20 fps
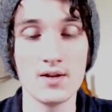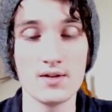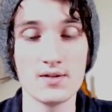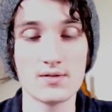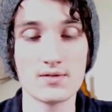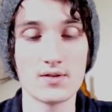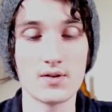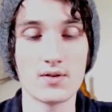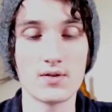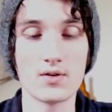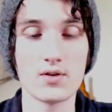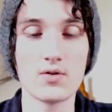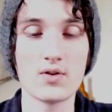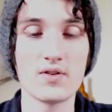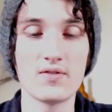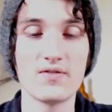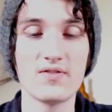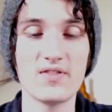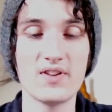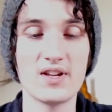So you
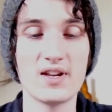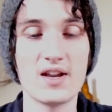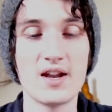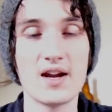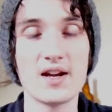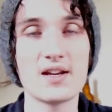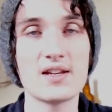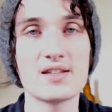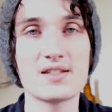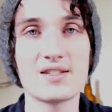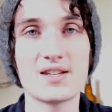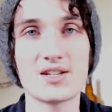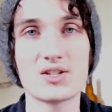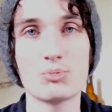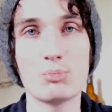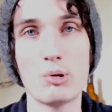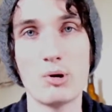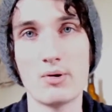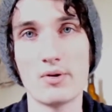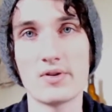can fit 96
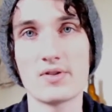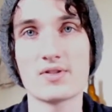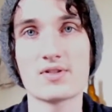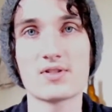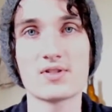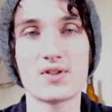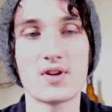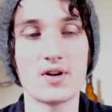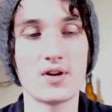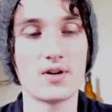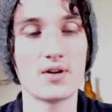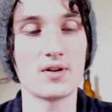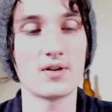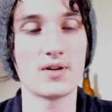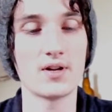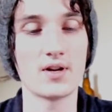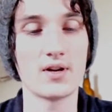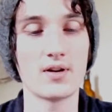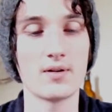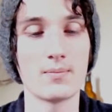points on
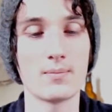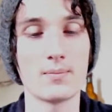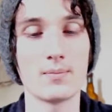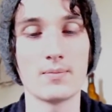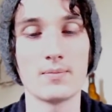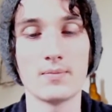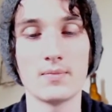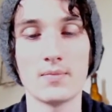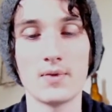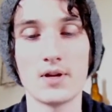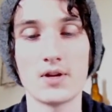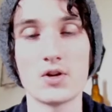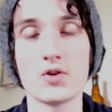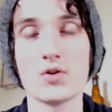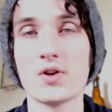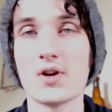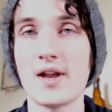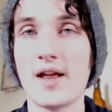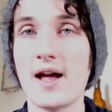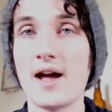a
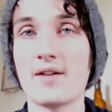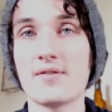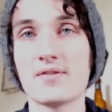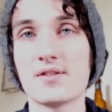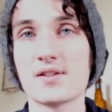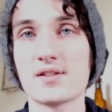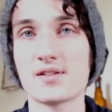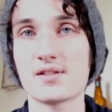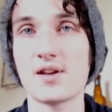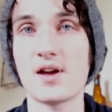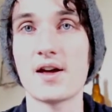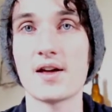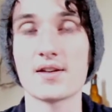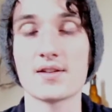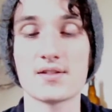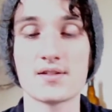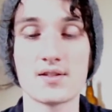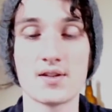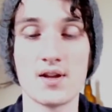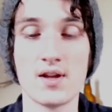unit half this
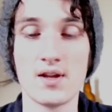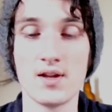size.